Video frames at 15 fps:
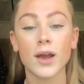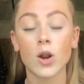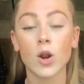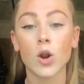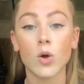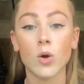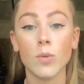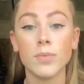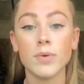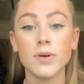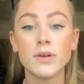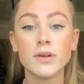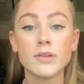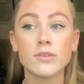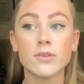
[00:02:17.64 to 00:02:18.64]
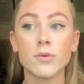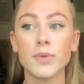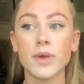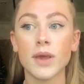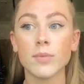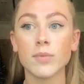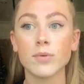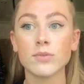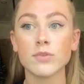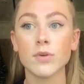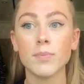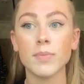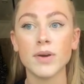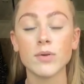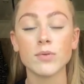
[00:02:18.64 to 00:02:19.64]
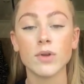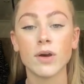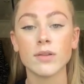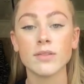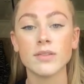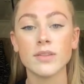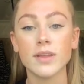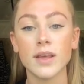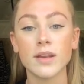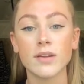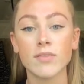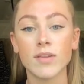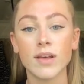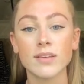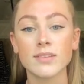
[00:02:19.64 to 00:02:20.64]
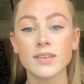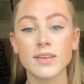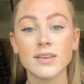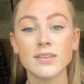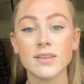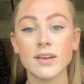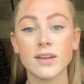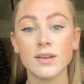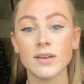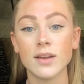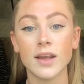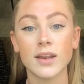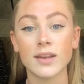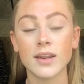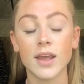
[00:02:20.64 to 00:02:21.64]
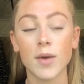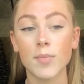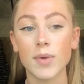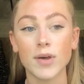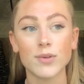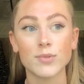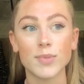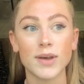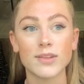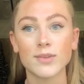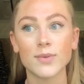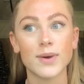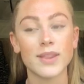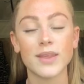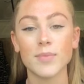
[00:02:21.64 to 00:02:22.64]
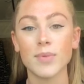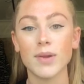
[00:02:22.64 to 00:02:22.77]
club to be able to build on the end of last season and get Bells back to where they